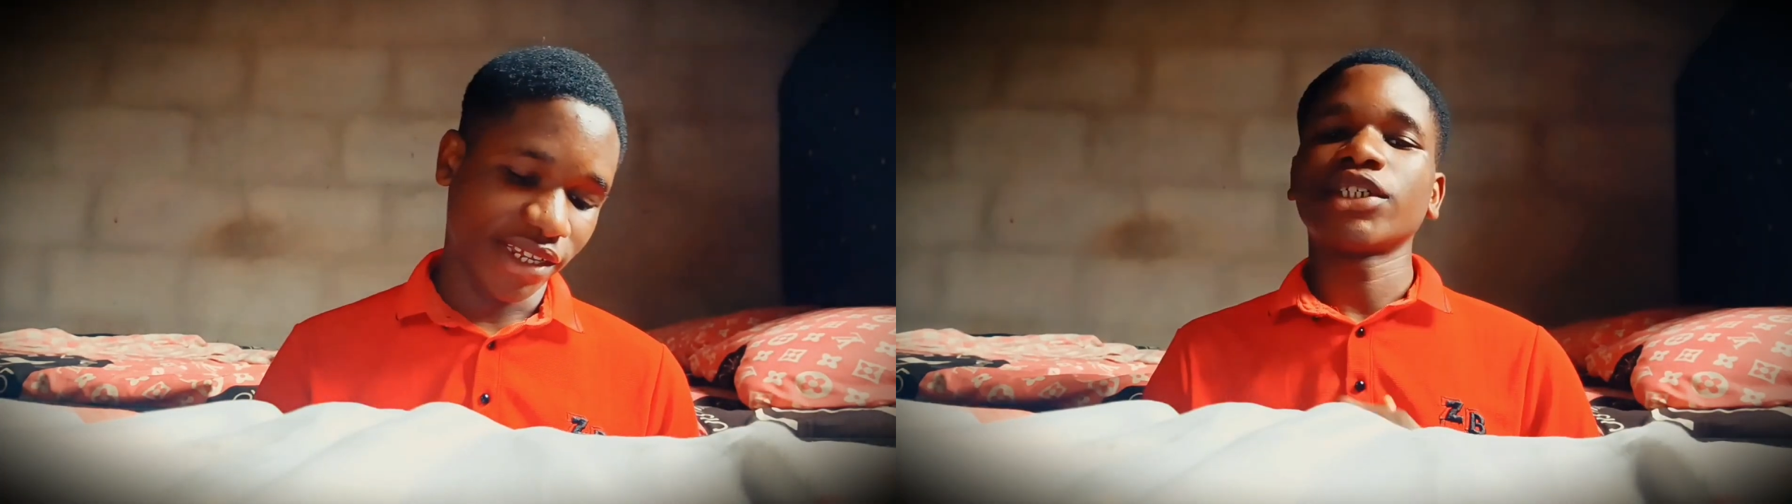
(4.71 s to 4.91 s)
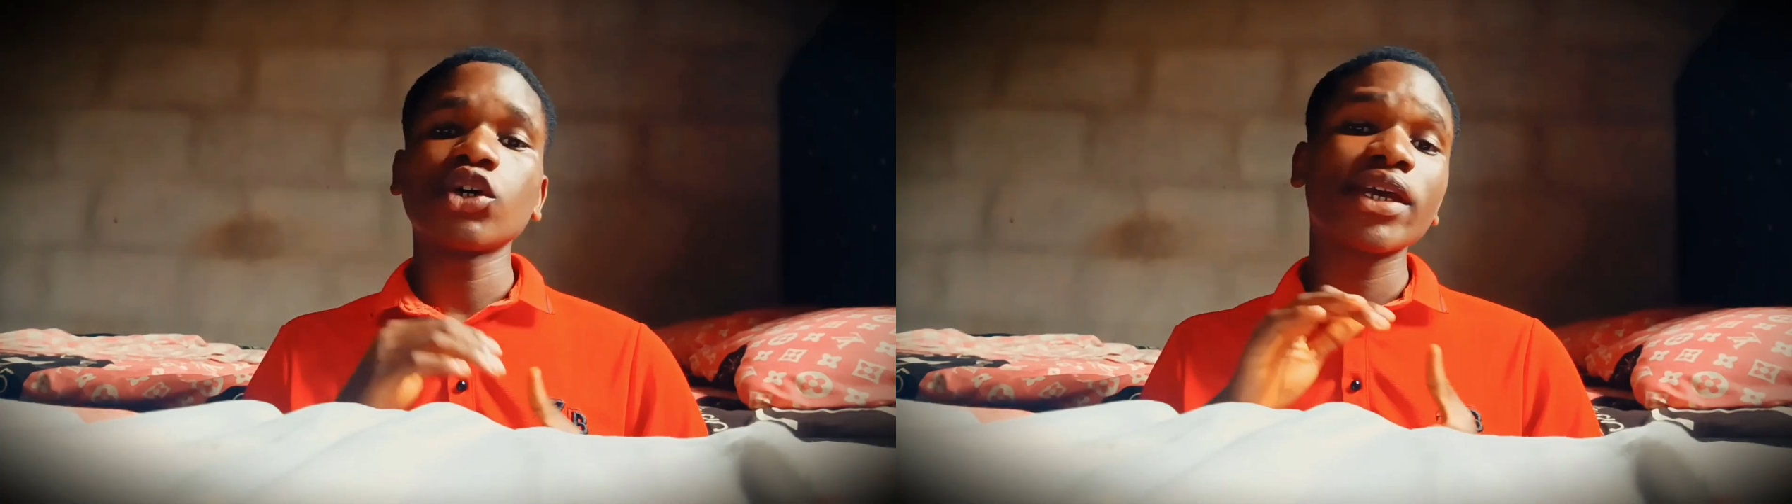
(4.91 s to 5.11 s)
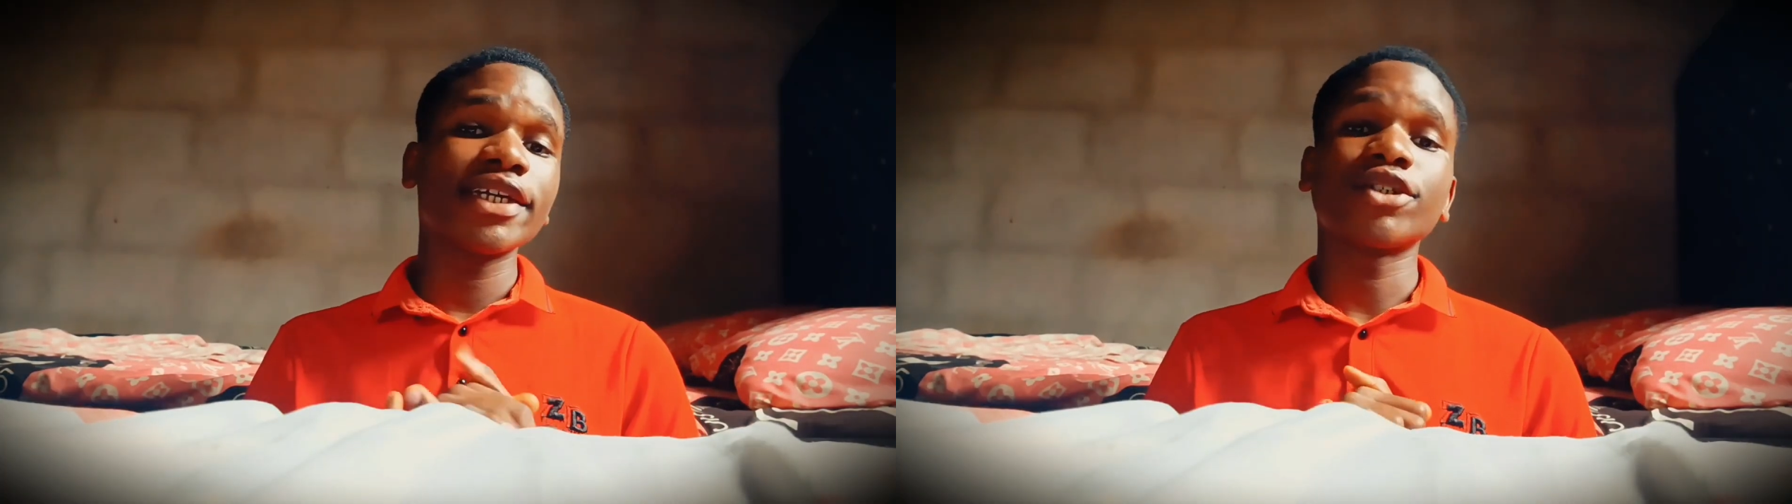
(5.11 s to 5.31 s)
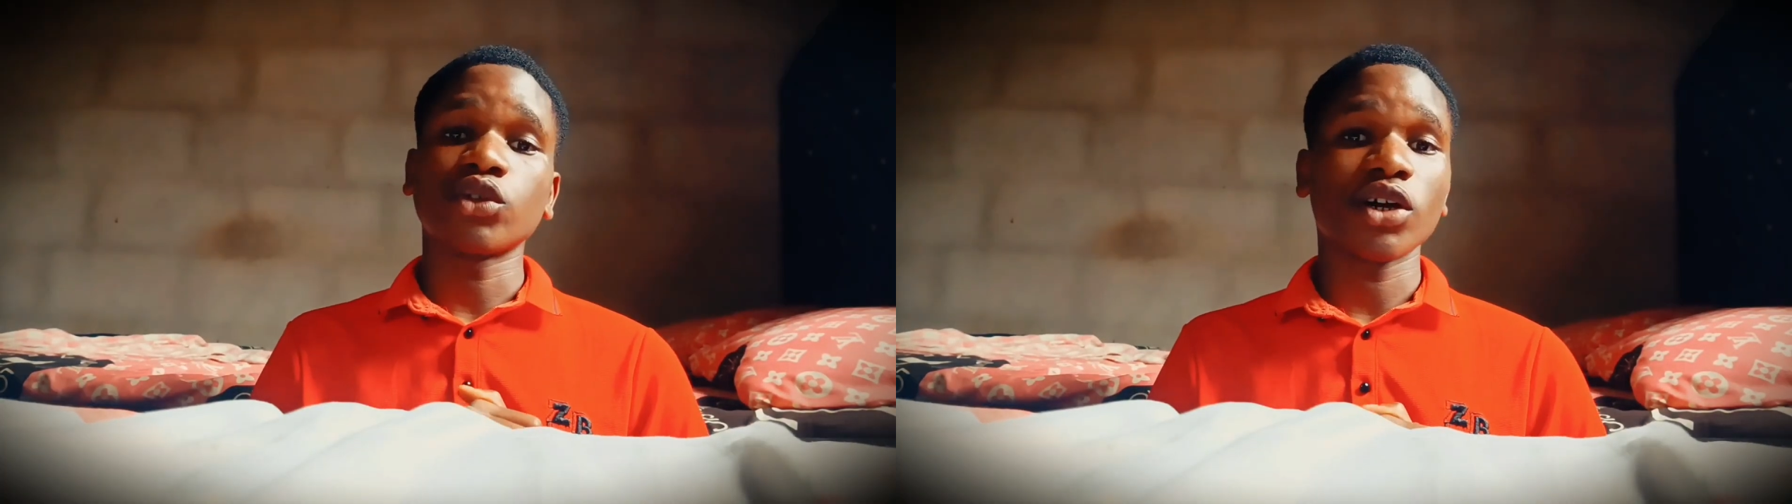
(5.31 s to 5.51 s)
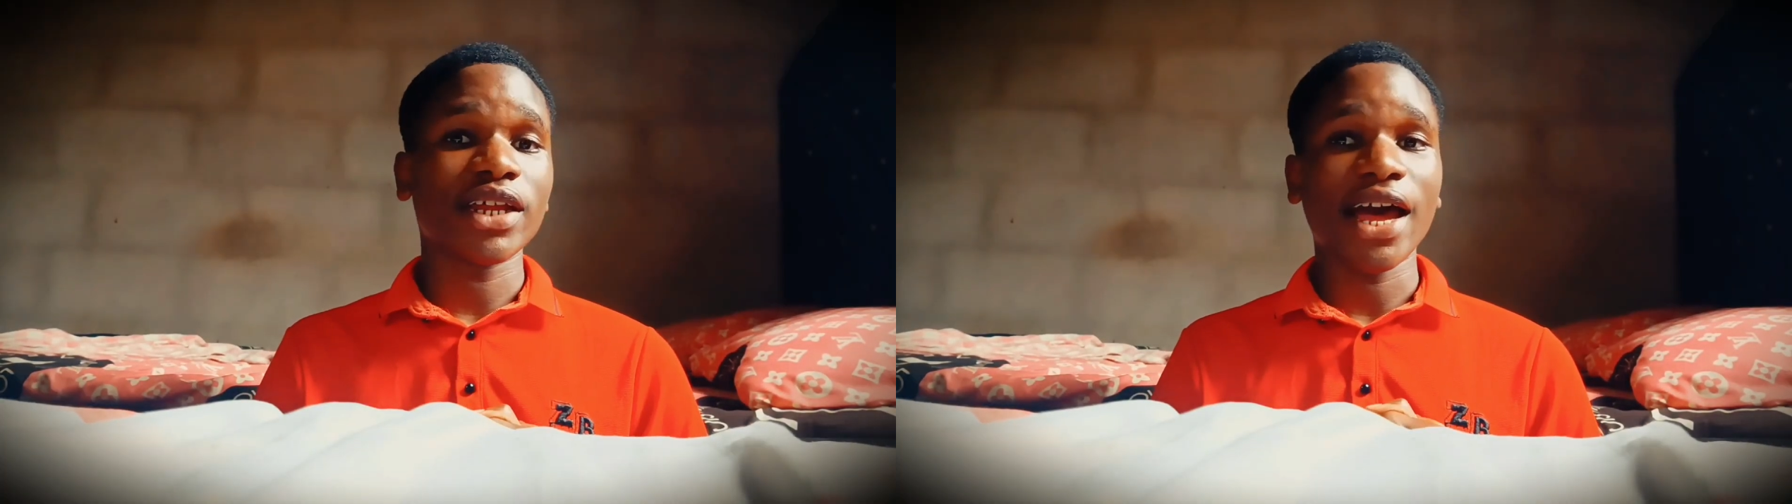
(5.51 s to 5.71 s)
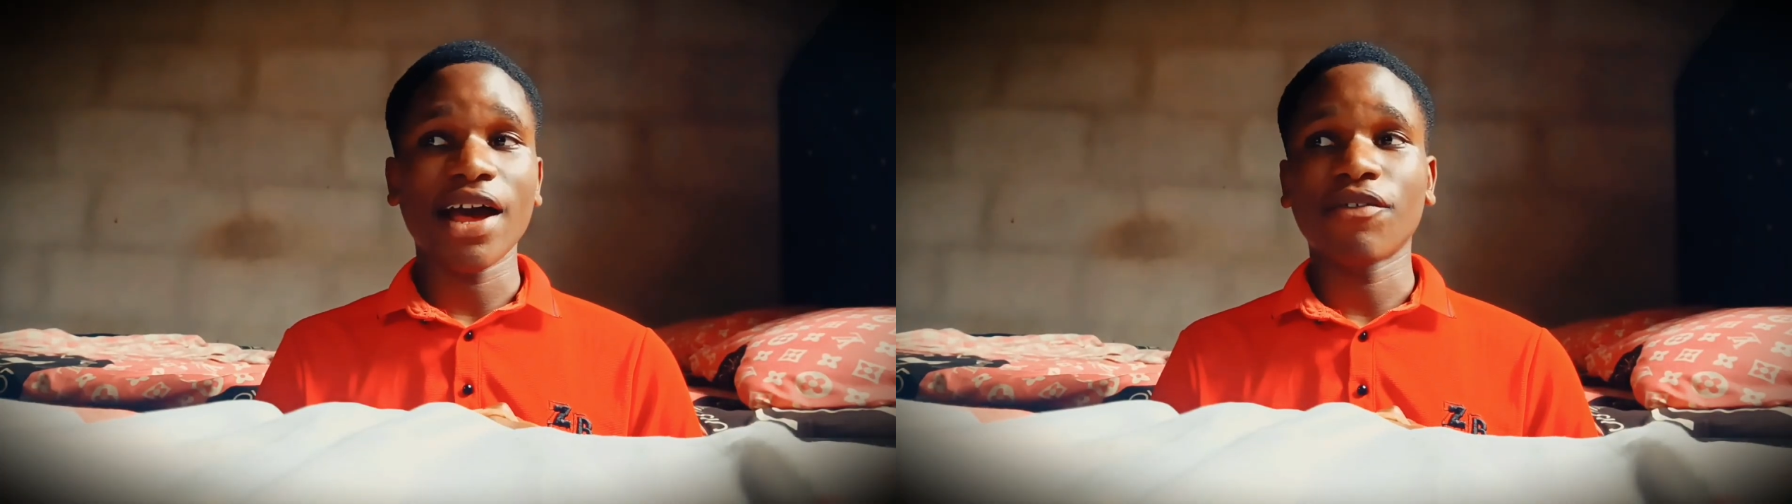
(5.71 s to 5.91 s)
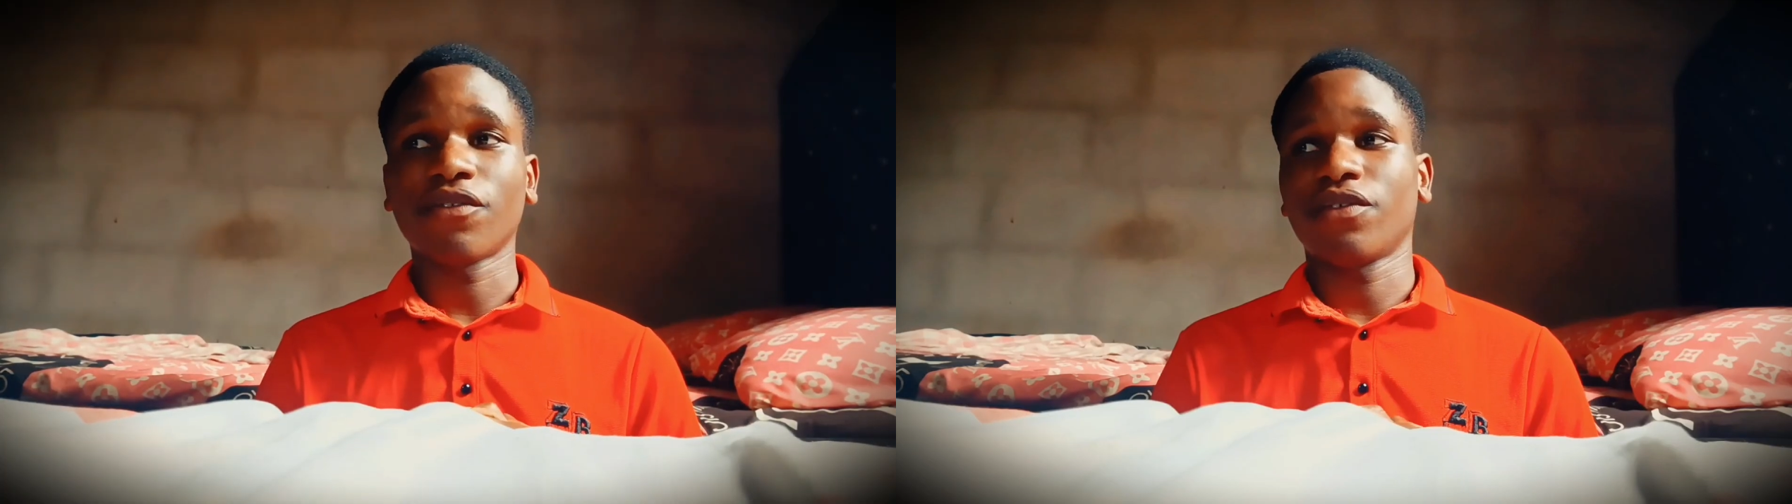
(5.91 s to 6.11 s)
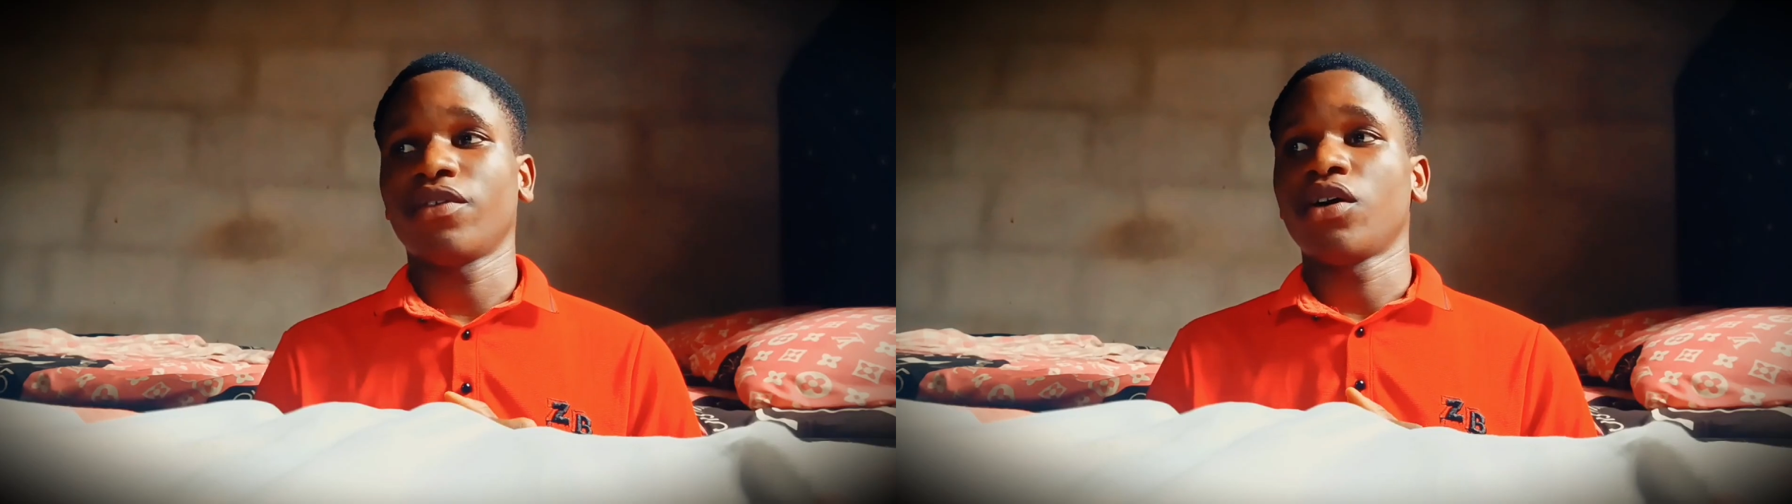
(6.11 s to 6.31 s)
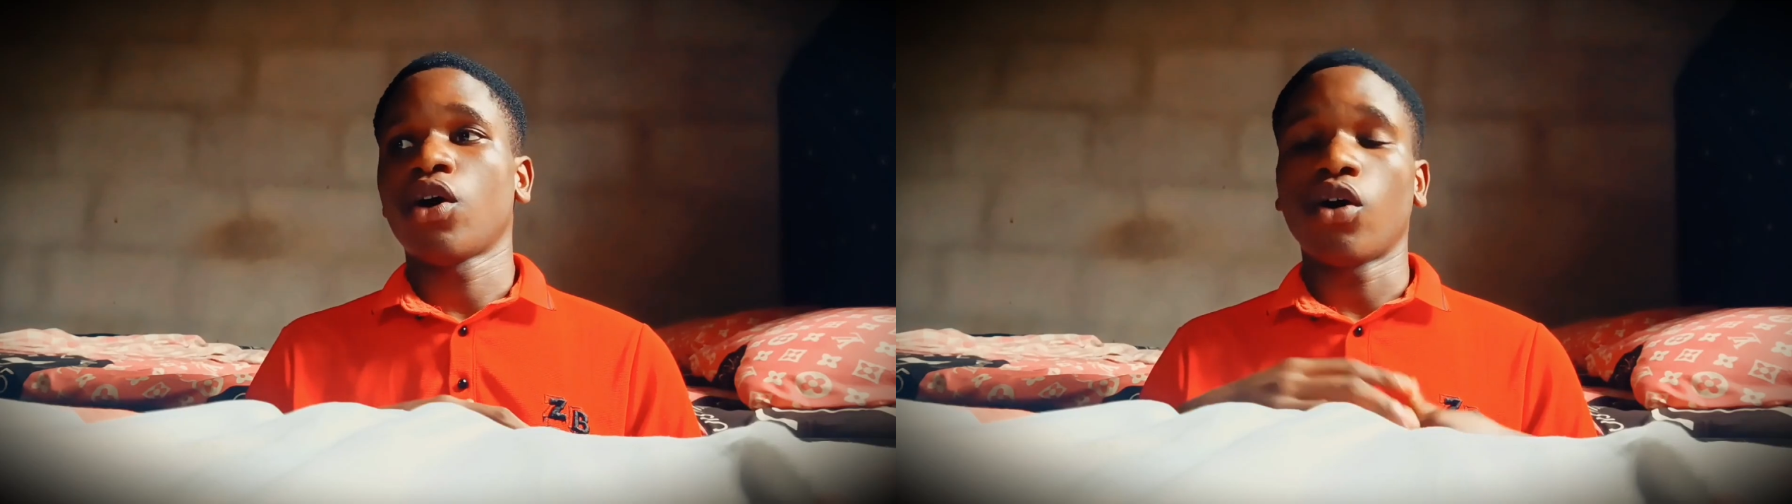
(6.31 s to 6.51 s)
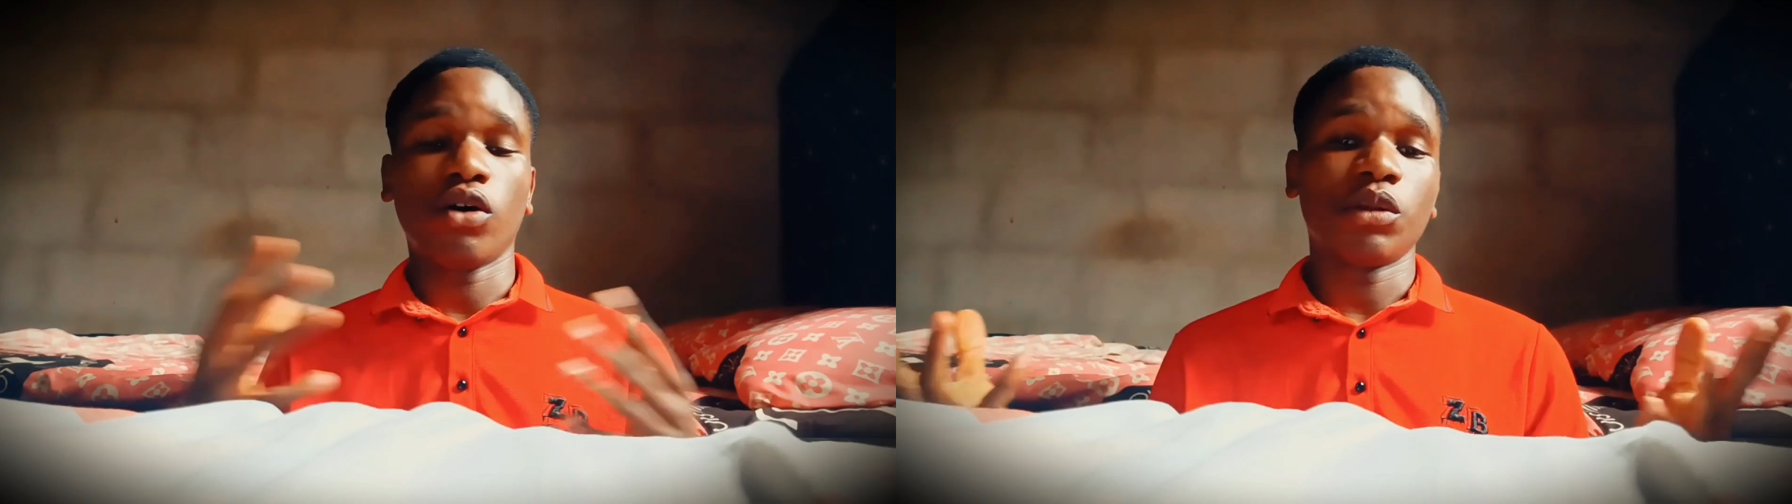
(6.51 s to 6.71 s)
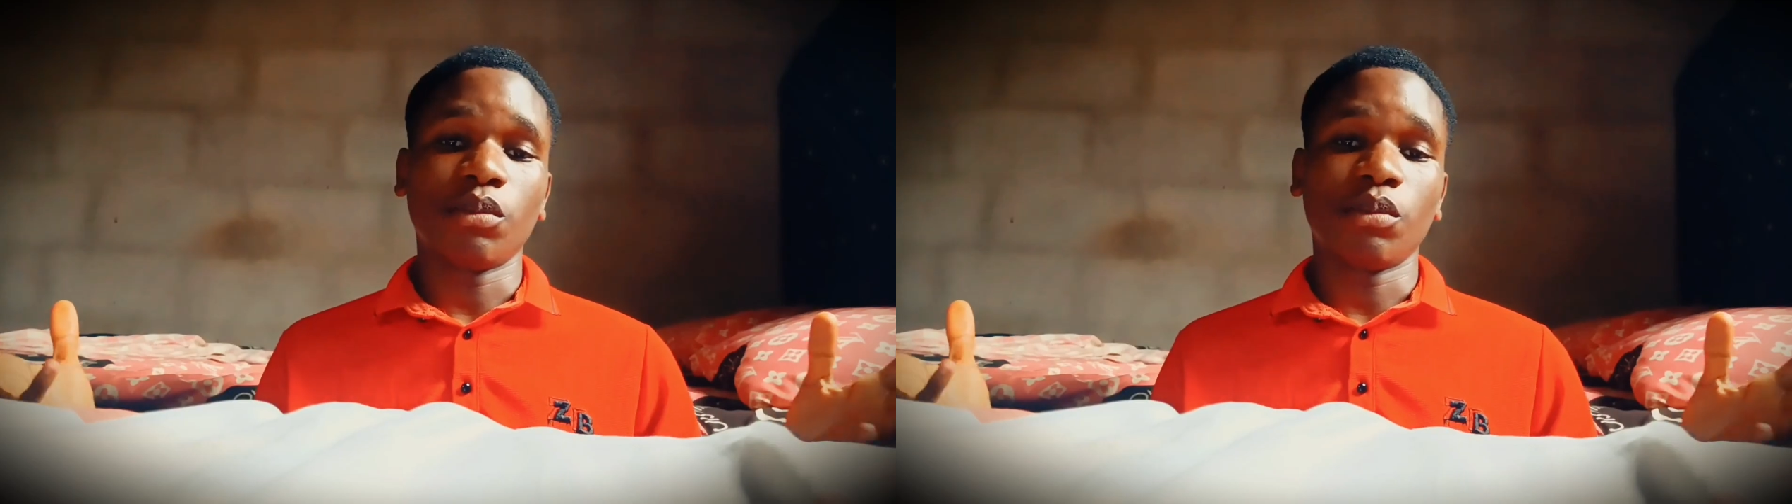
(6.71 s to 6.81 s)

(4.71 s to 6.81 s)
It's okay to not have all the